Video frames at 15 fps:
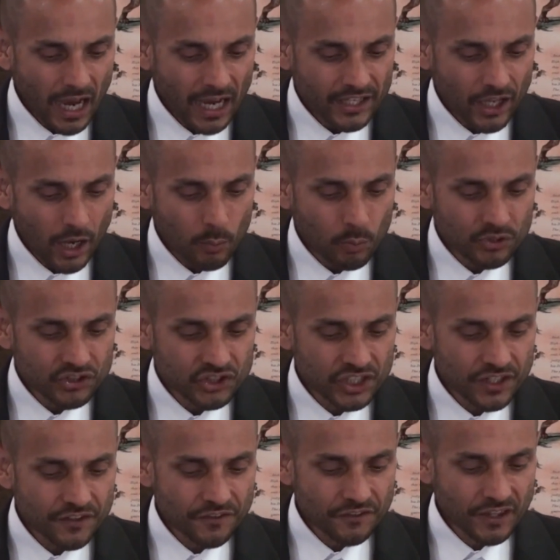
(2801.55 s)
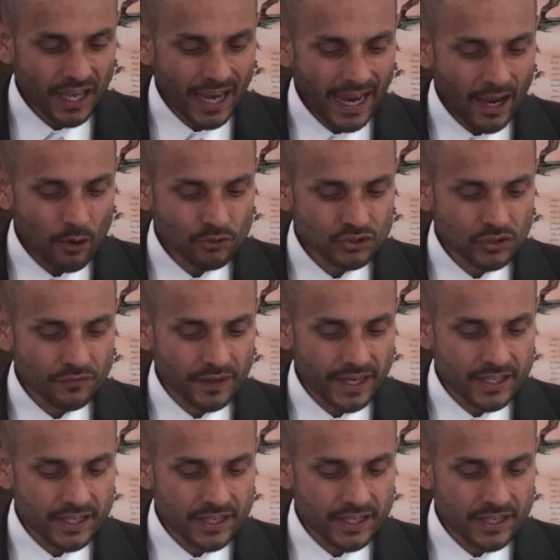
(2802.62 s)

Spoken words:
and I will sift the house of